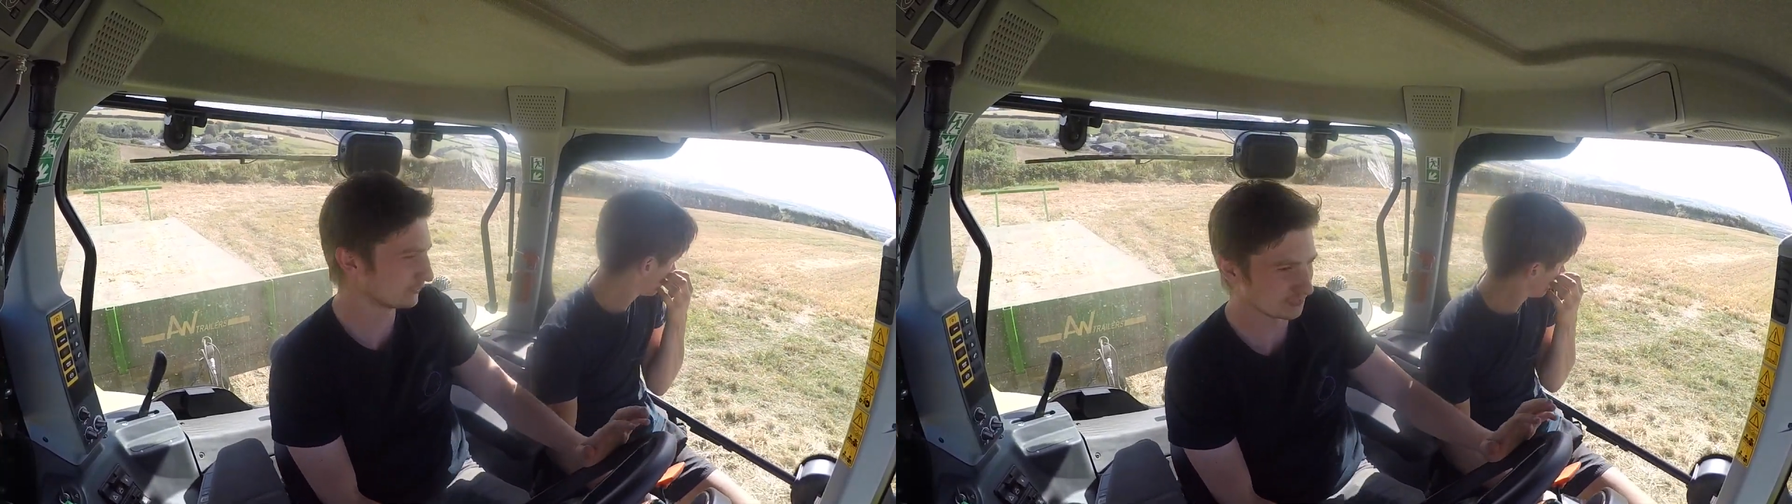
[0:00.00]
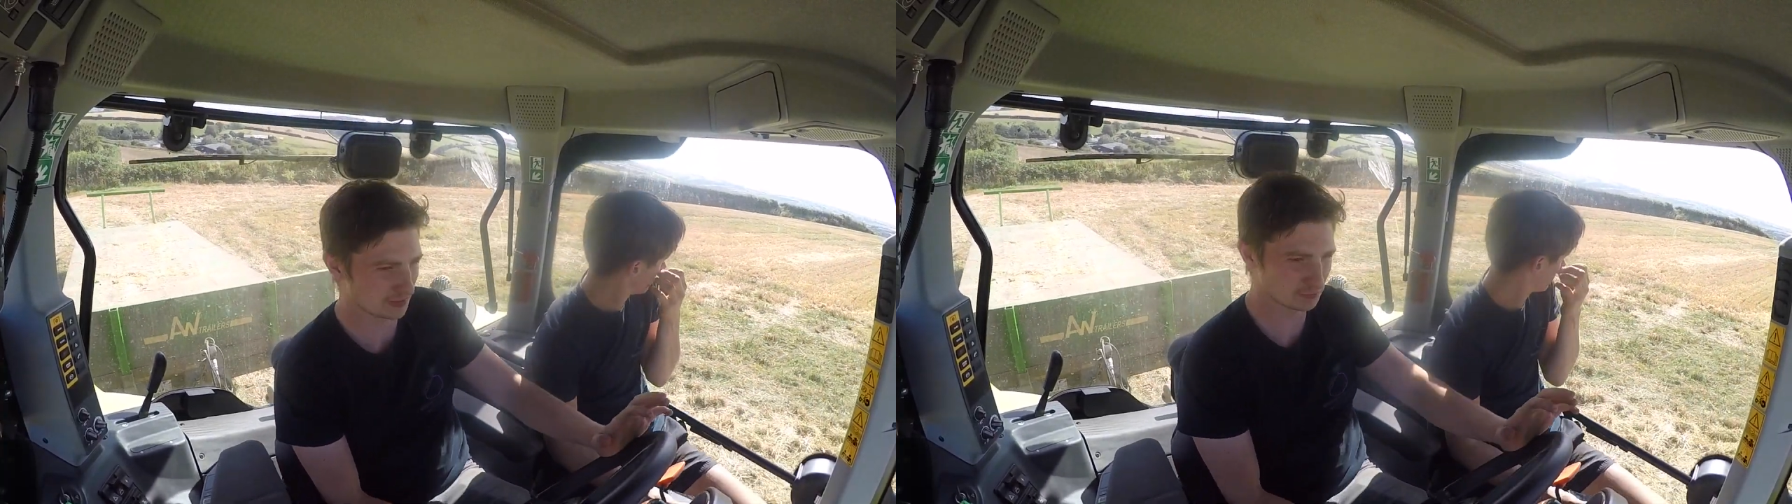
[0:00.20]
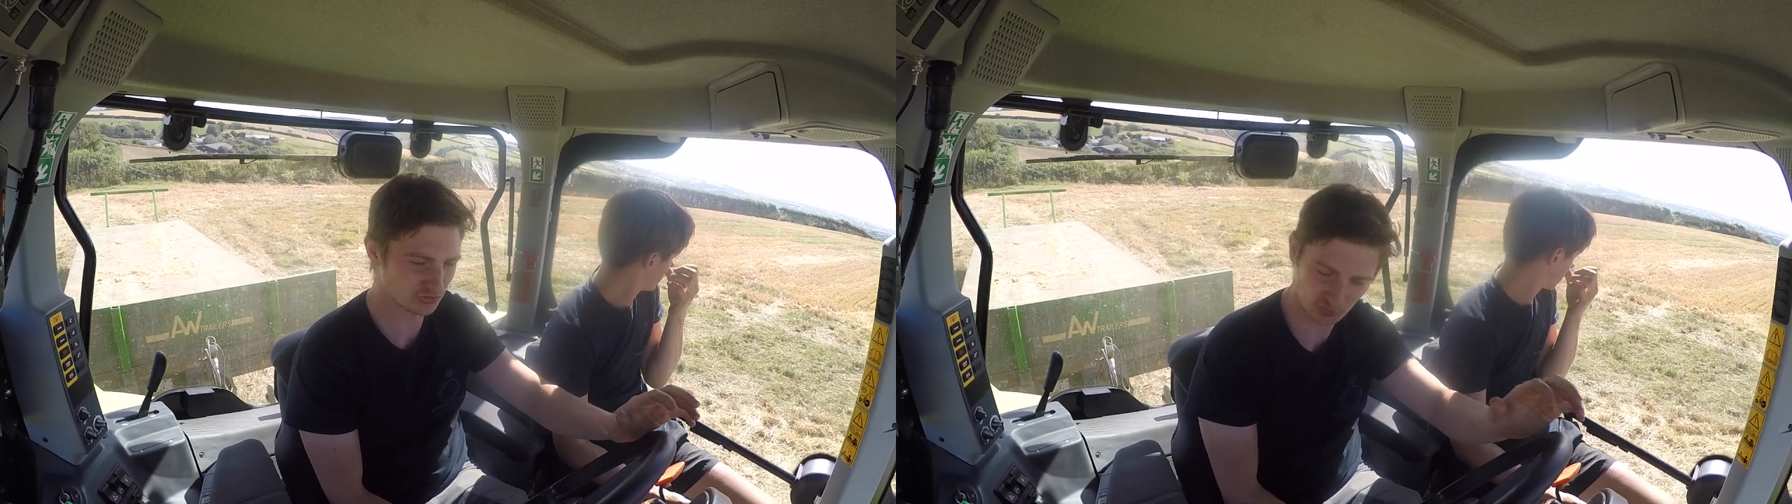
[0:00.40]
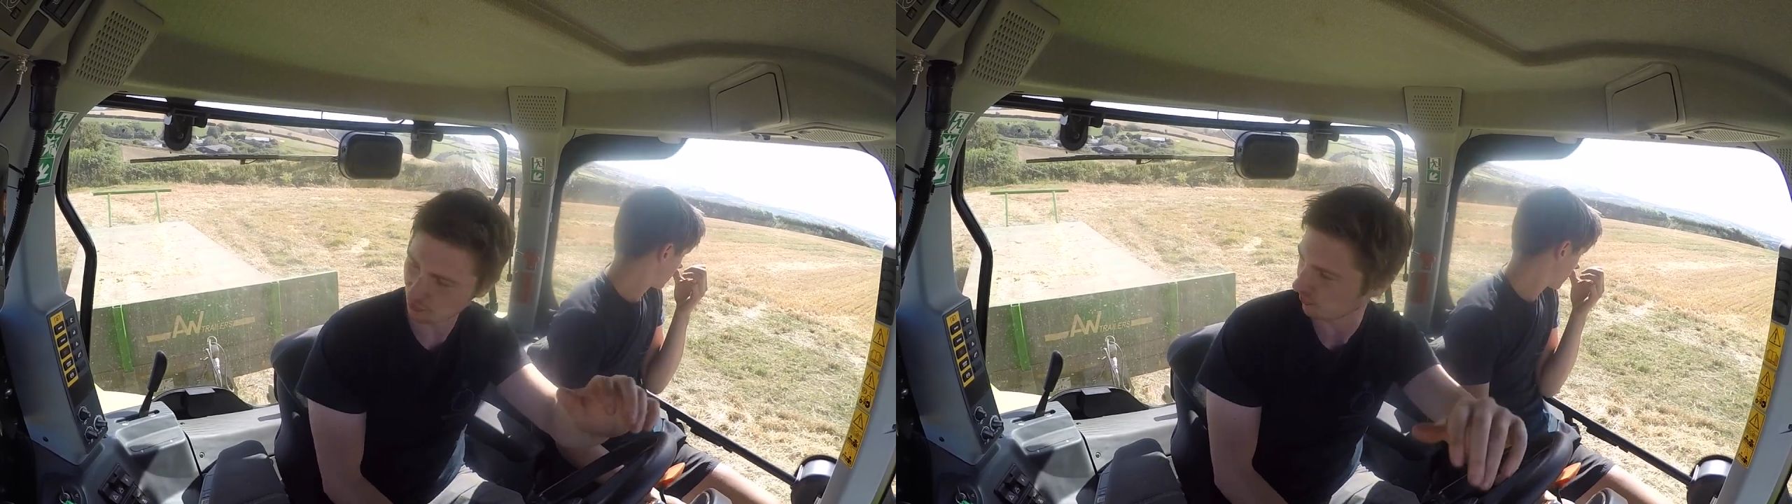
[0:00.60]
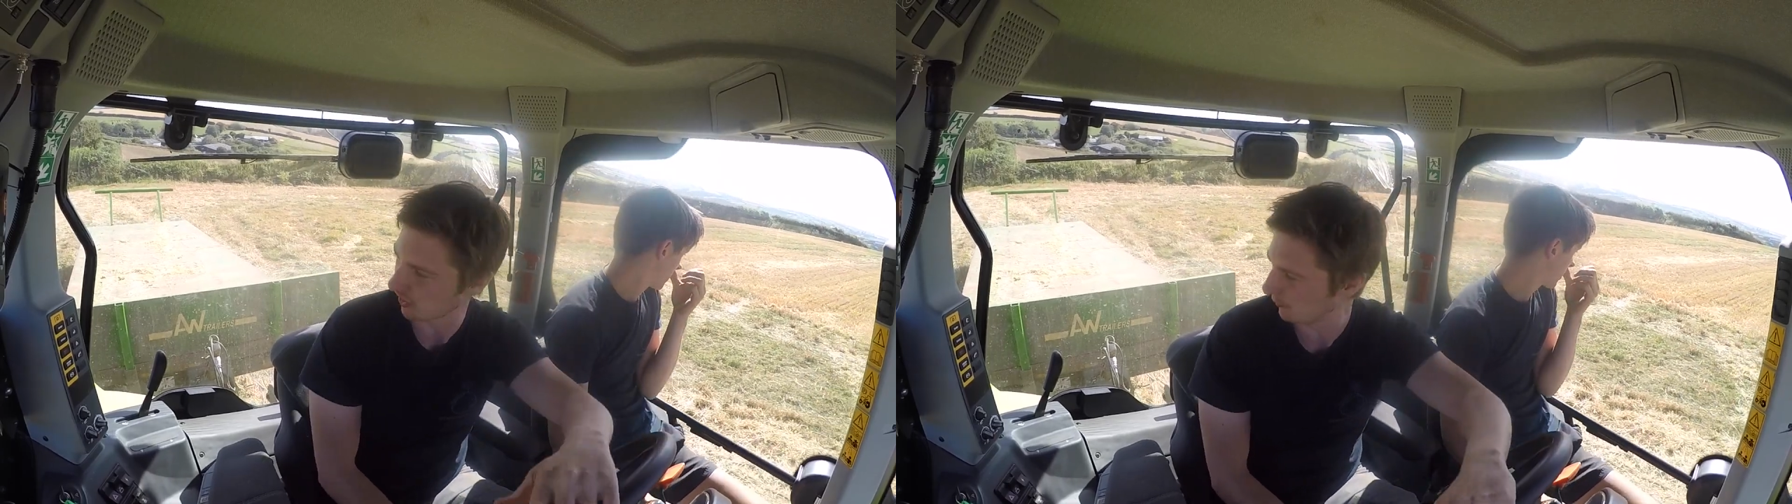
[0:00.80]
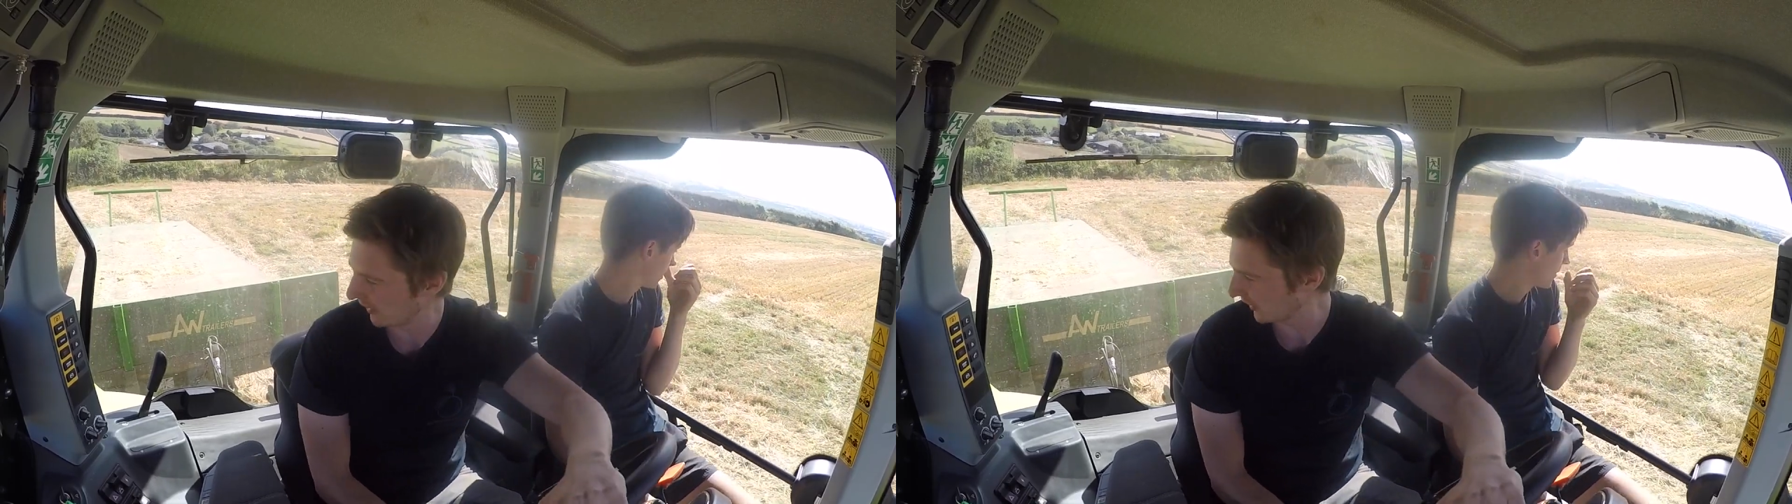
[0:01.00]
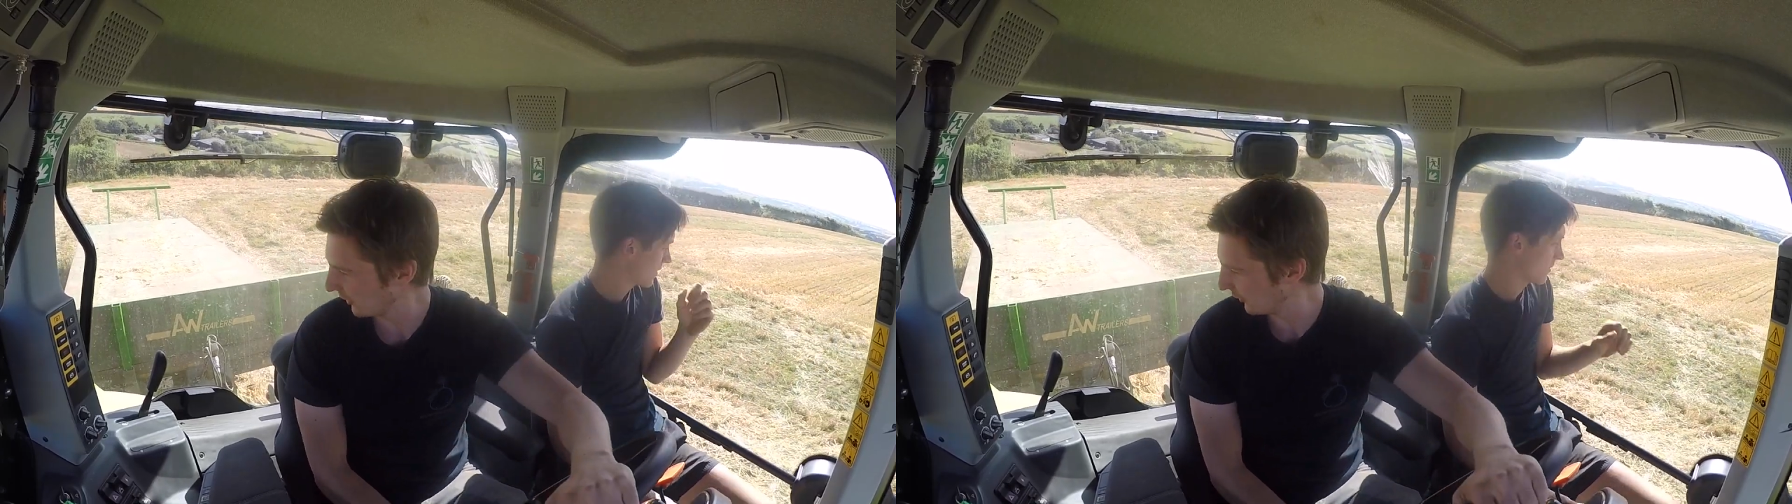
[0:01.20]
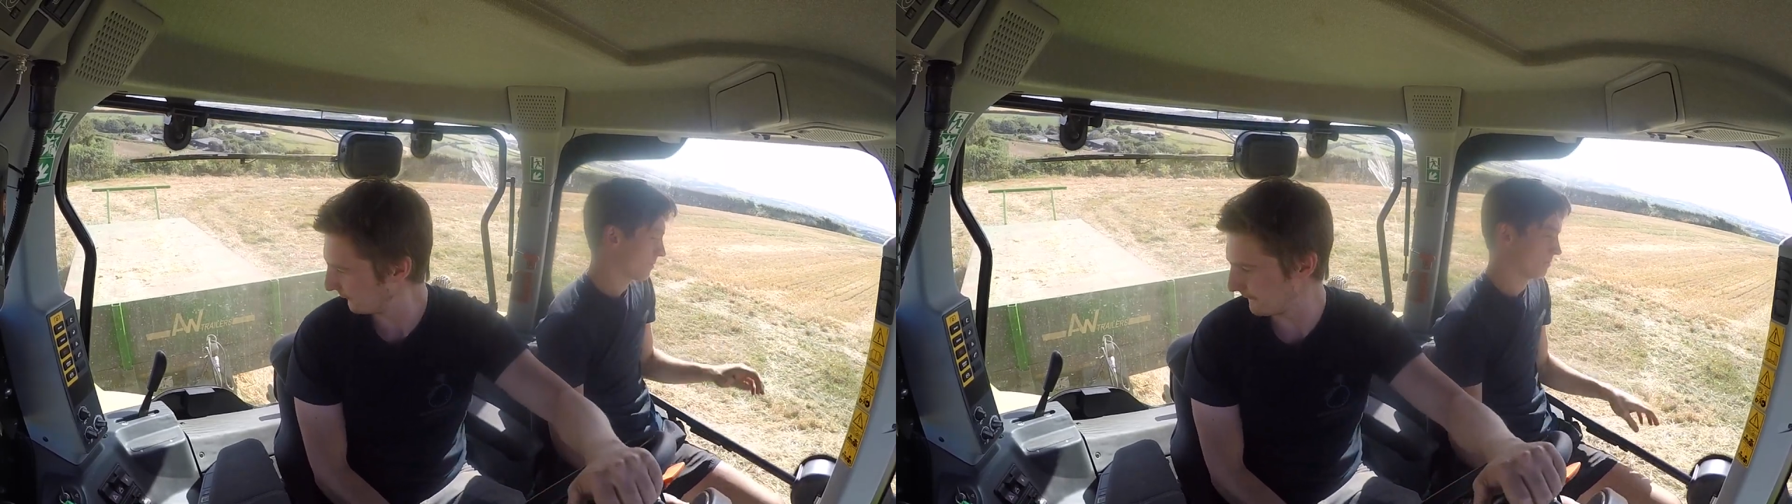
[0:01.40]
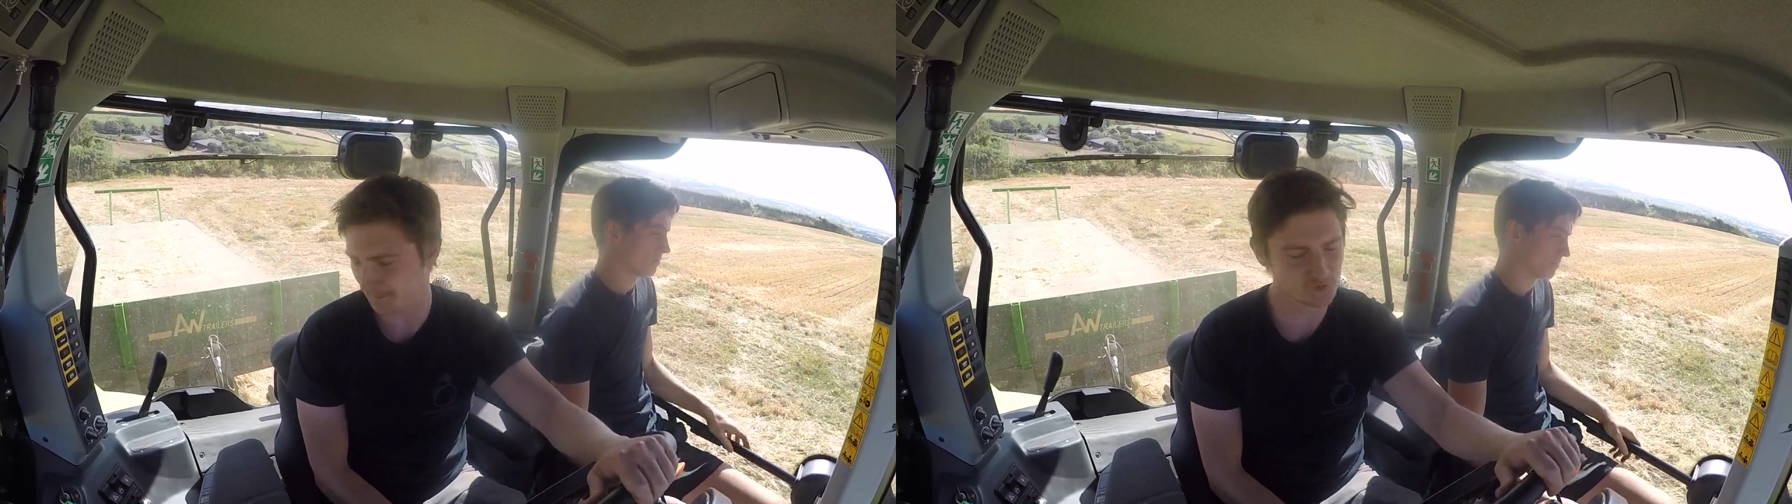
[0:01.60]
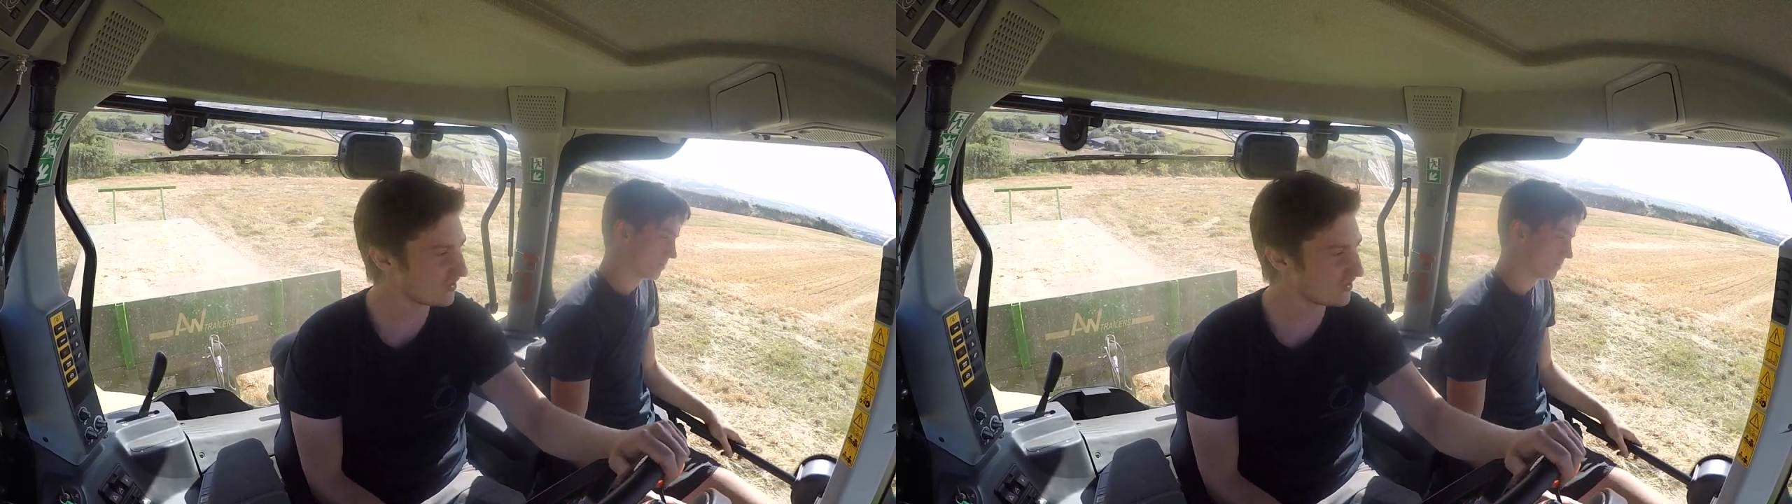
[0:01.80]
Now James has come back up to